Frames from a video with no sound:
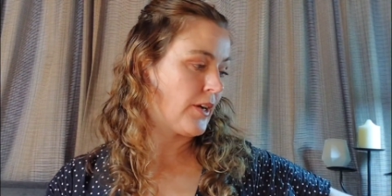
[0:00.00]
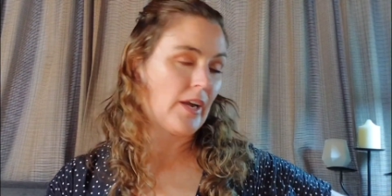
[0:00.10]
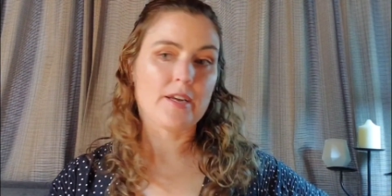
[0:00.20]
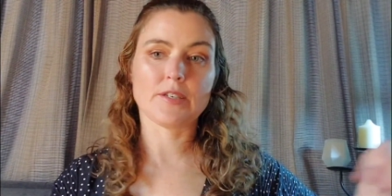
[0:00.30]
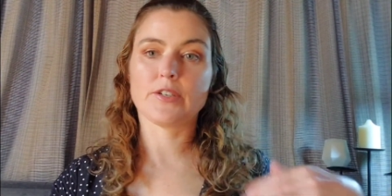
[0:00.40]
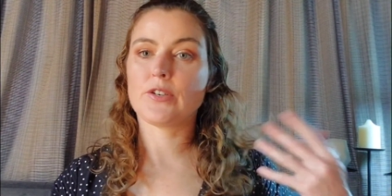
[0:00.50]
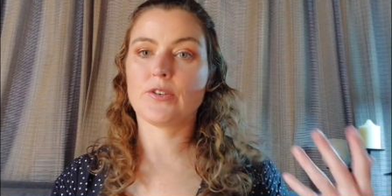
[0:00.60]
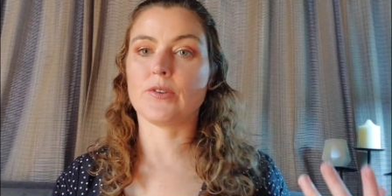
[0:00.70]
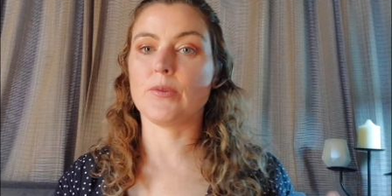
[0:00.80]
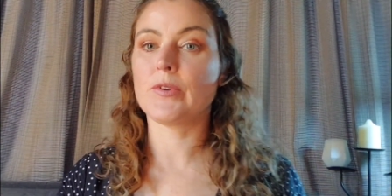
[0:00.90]
And,
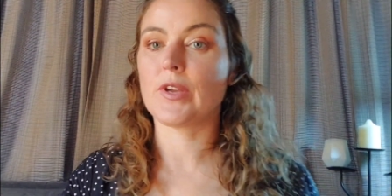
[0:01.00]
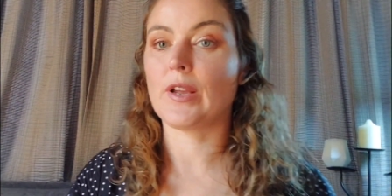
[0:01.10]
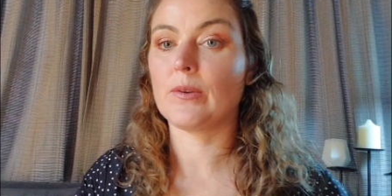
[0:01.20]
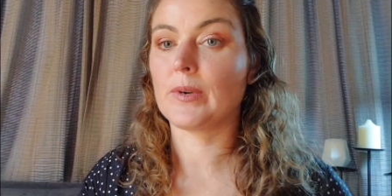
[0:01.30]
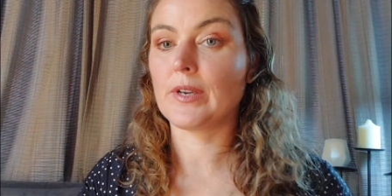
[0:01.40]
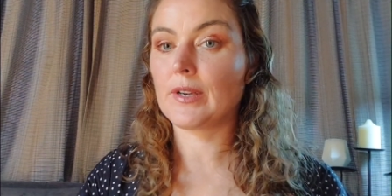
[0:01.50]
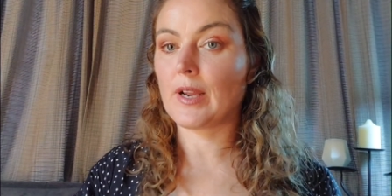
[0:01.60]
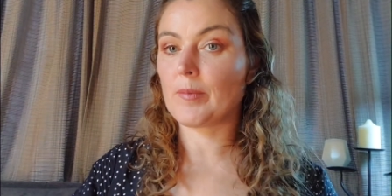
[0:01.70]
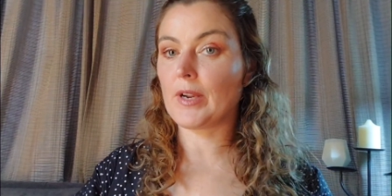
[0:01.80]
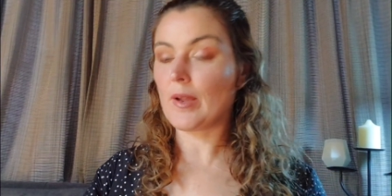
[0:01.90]
you know, with Halloween
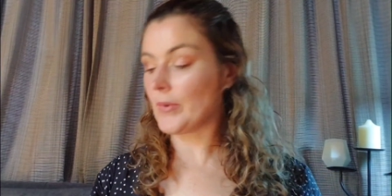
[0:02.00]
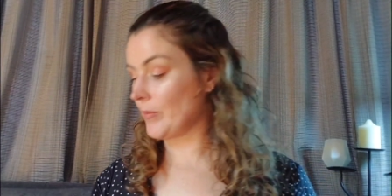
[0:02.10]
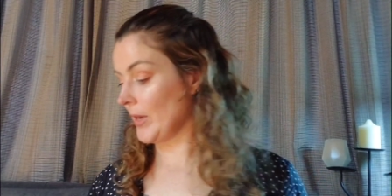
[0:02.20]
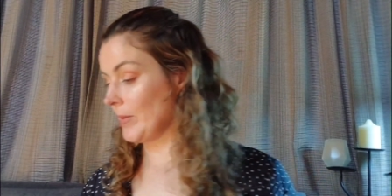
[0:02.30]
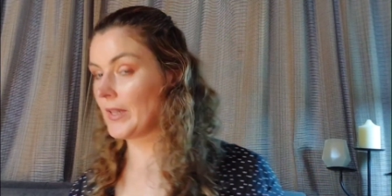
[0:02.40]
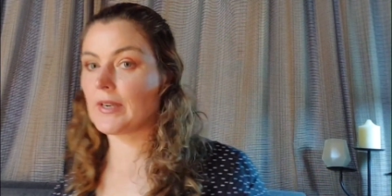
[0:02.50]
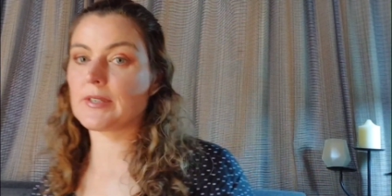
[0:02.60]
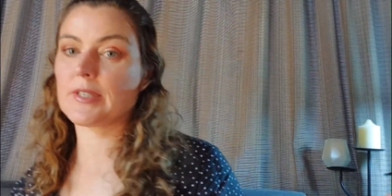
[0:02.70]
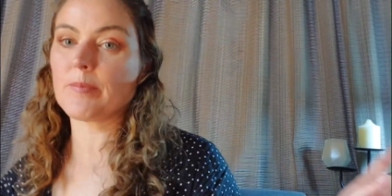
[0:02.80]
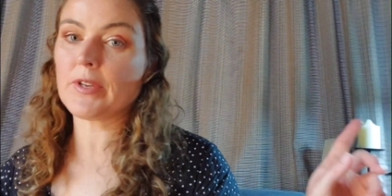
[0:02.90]
coming up, maybe that
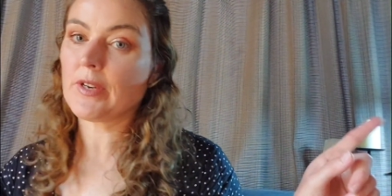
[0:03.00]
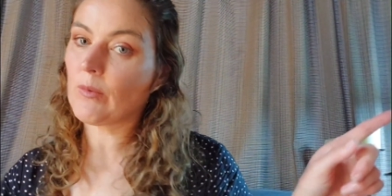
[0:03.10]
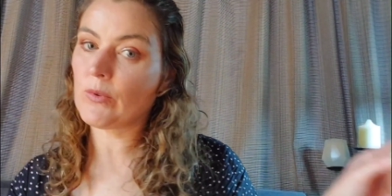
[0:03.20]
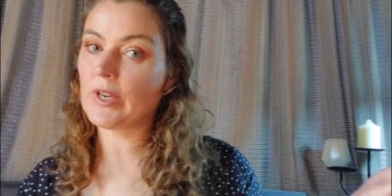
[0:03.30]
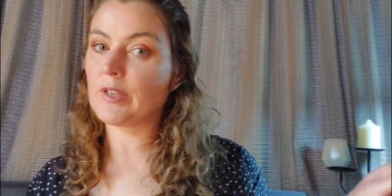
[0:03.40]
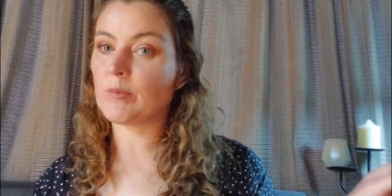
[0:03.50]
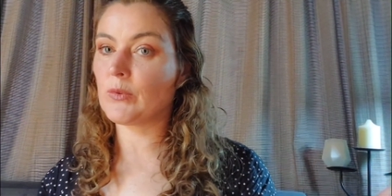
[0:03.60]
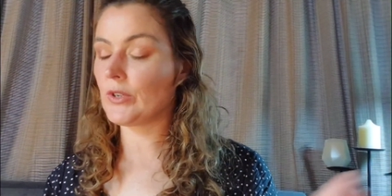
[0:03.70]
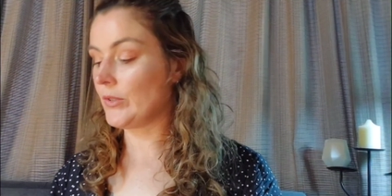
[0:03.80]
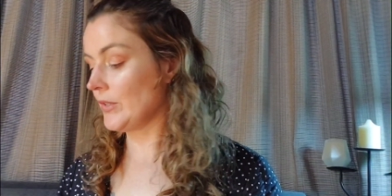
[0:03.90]
is something that will get
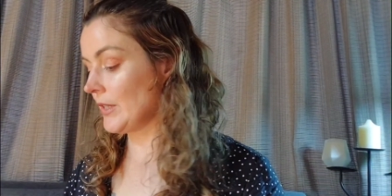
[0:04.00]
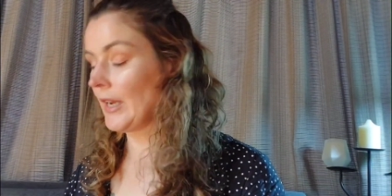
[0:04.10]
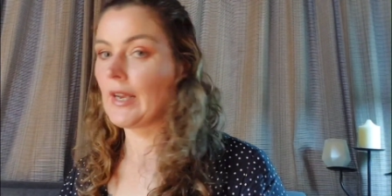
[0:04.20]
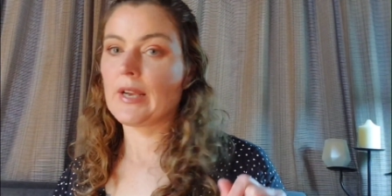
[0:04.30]
more use.